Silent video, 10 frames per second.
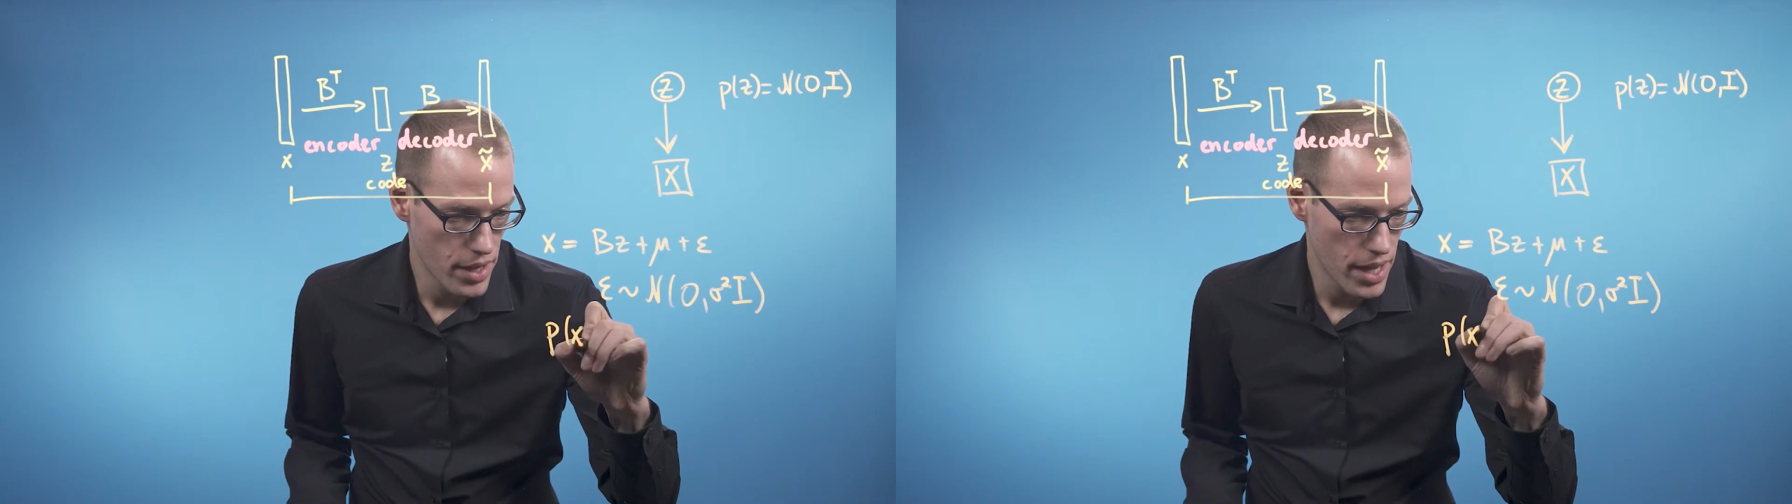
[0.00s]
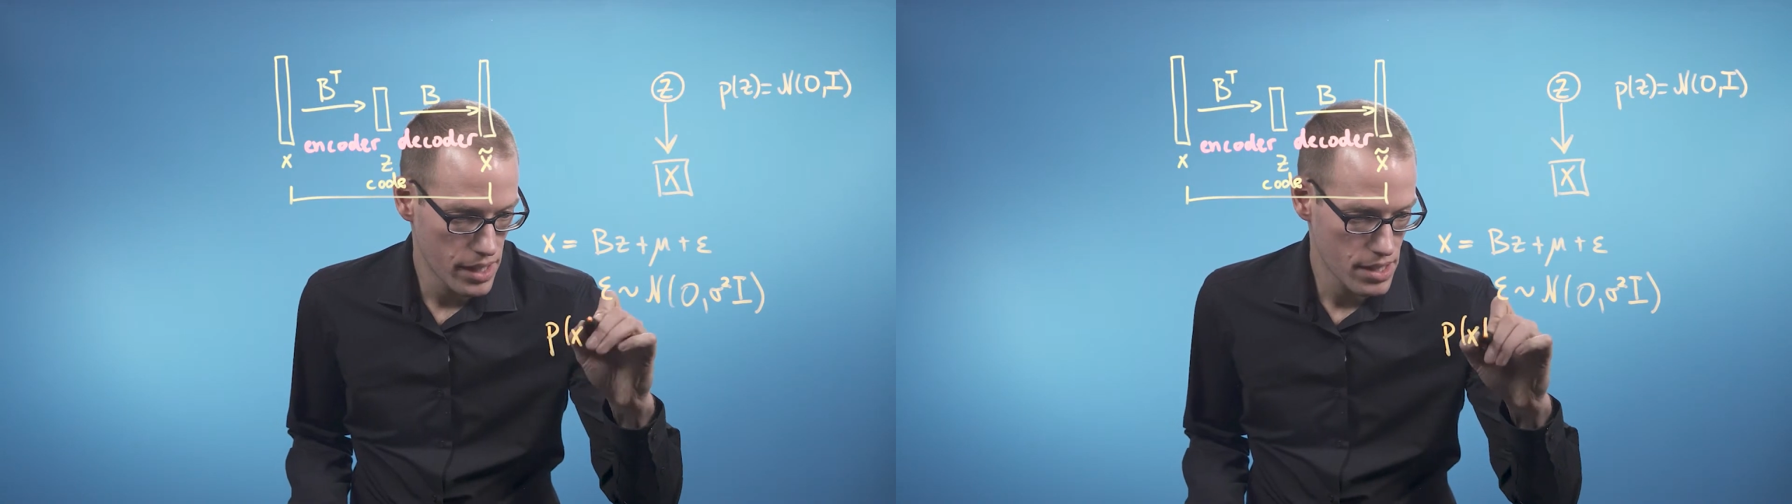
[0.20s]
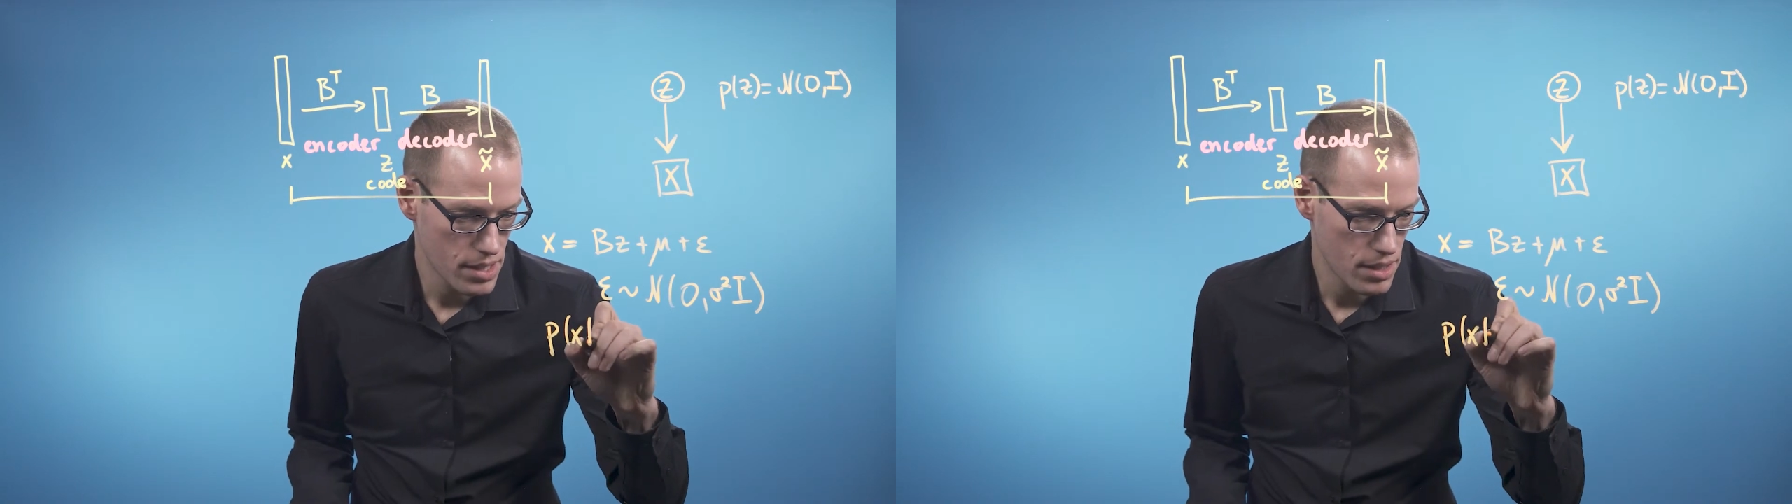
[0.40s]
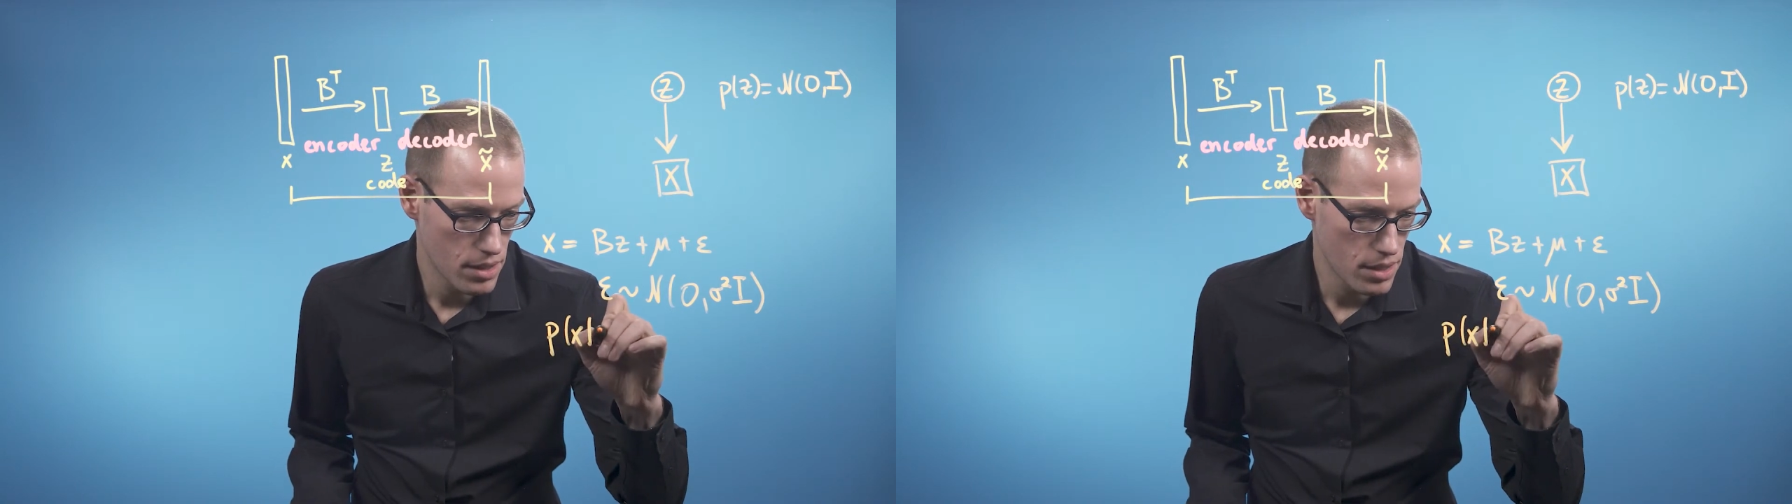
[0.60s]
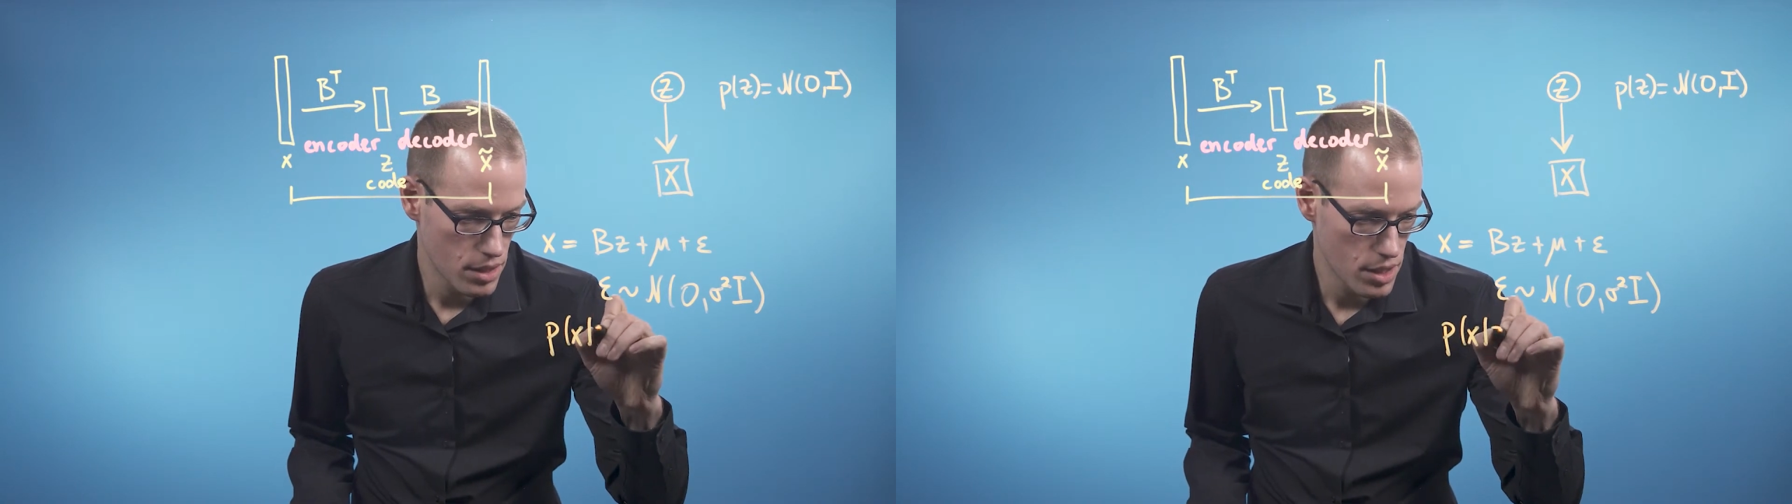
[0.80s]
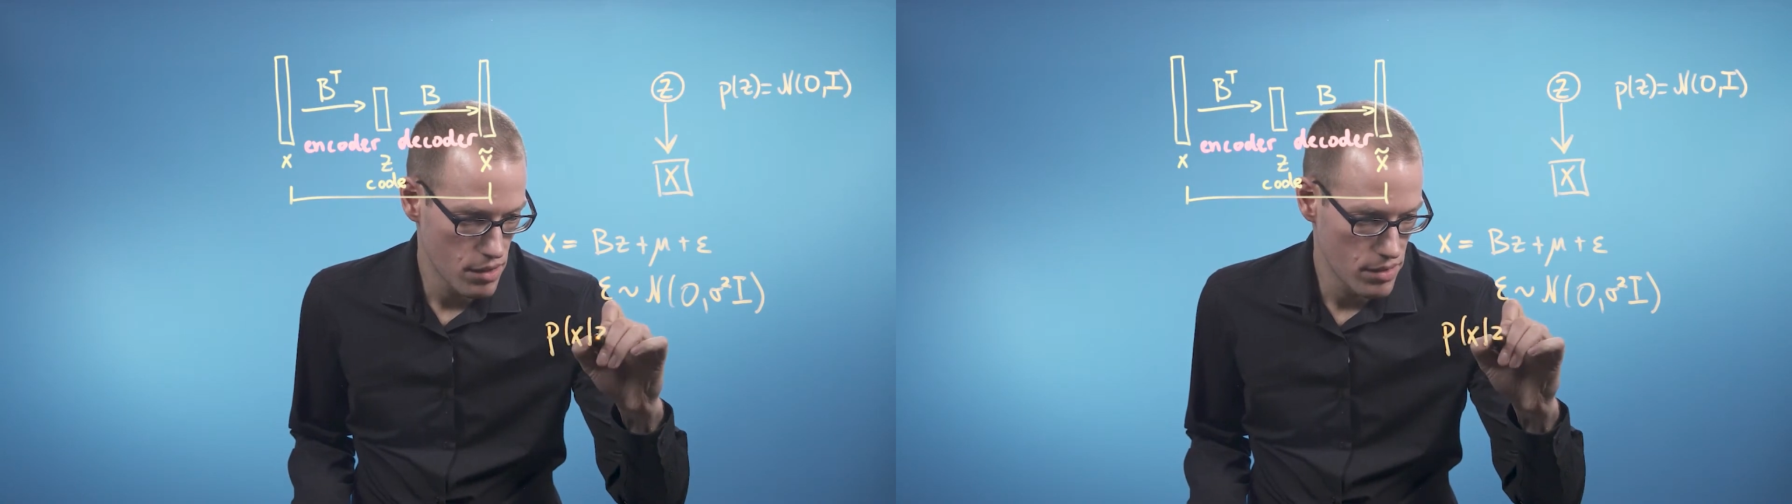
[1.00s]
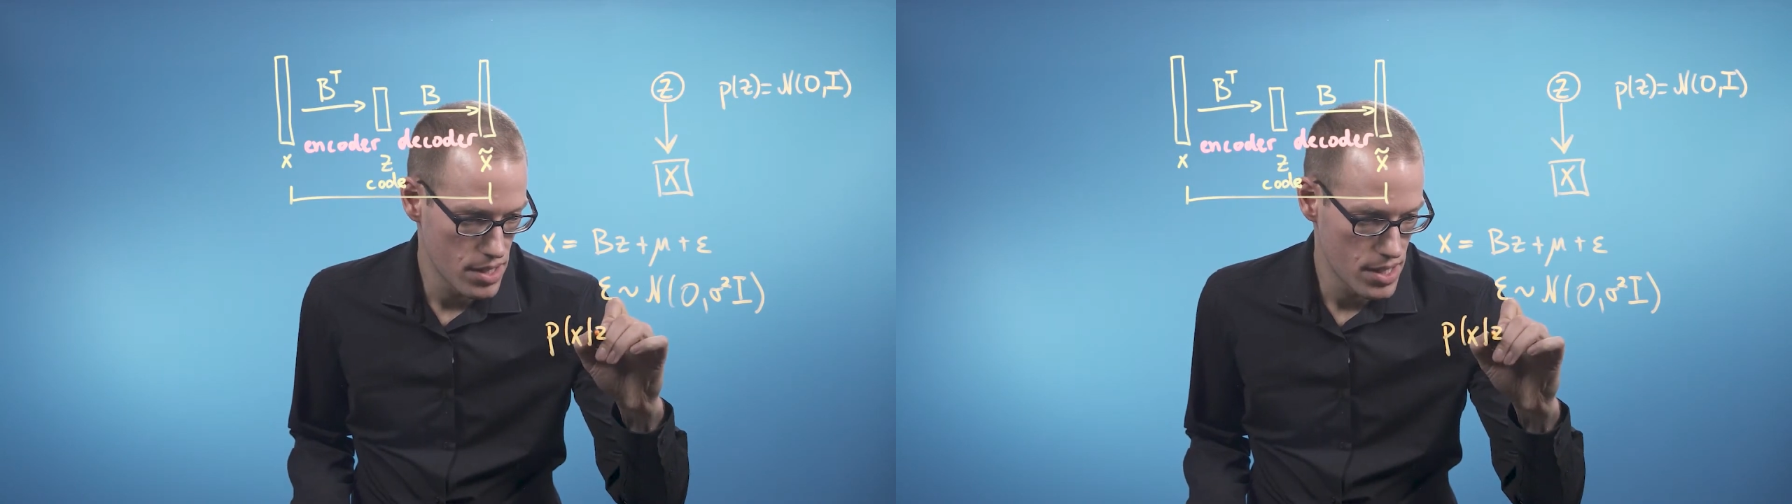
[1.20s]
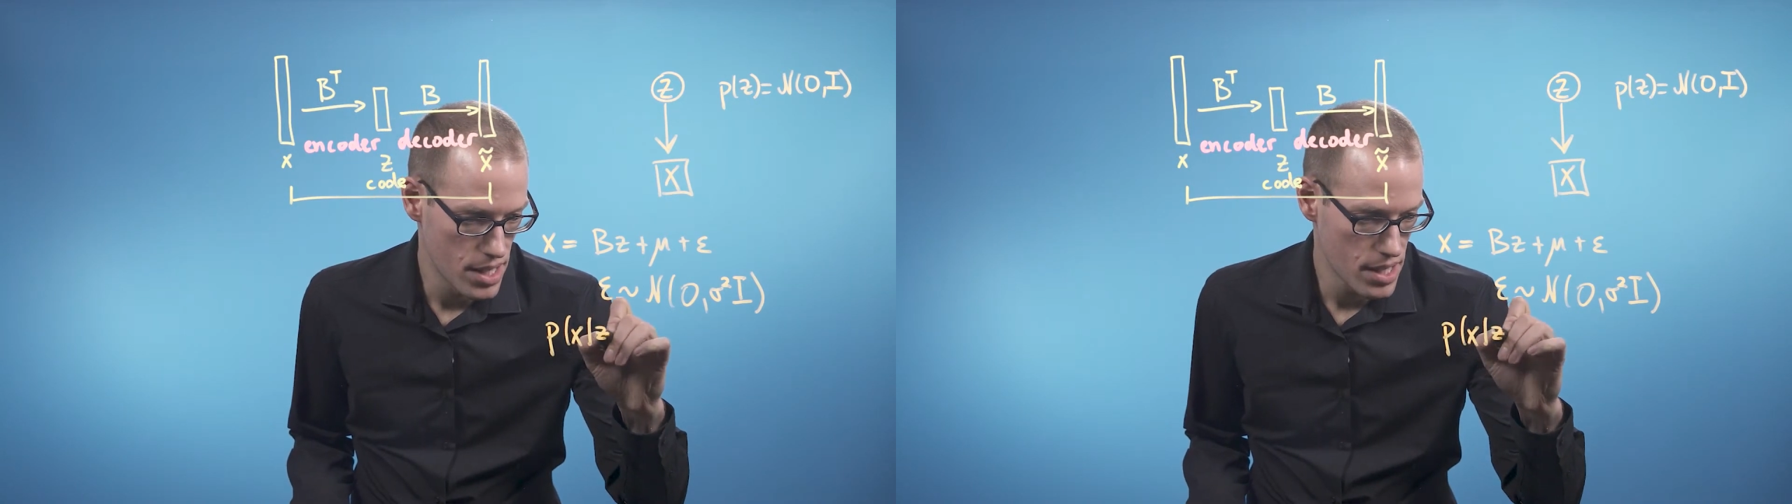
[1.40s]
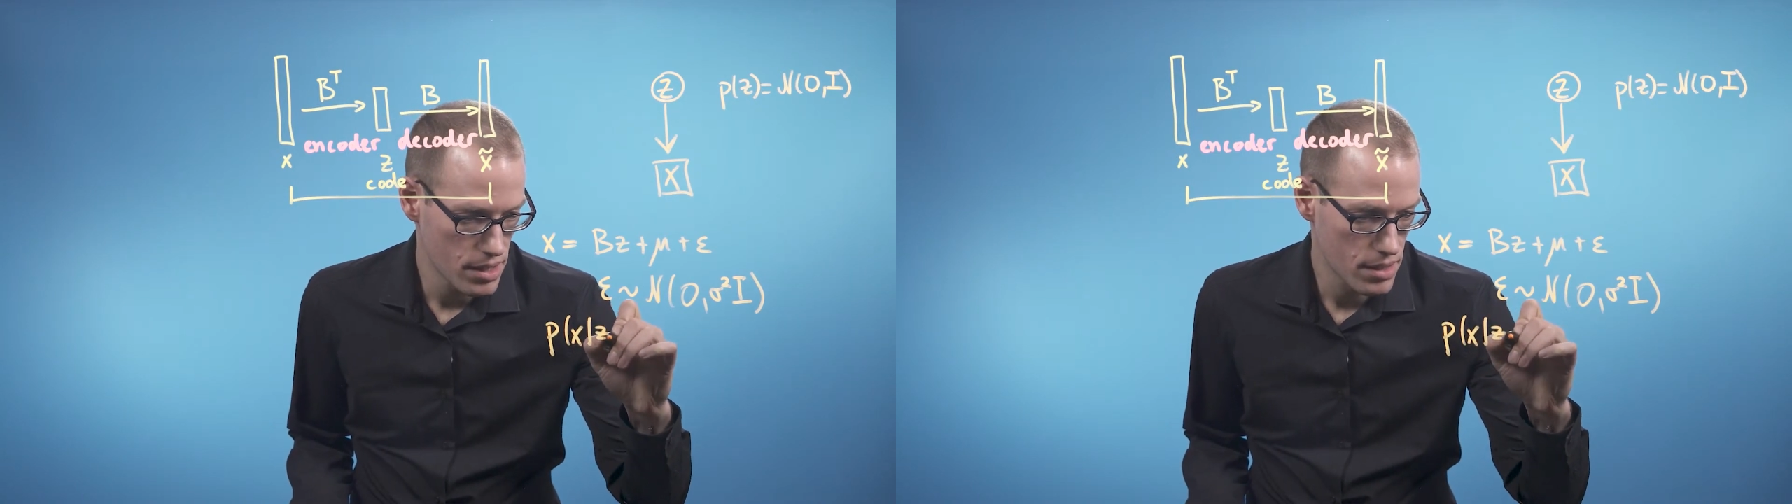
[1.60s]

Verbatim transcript: x given z,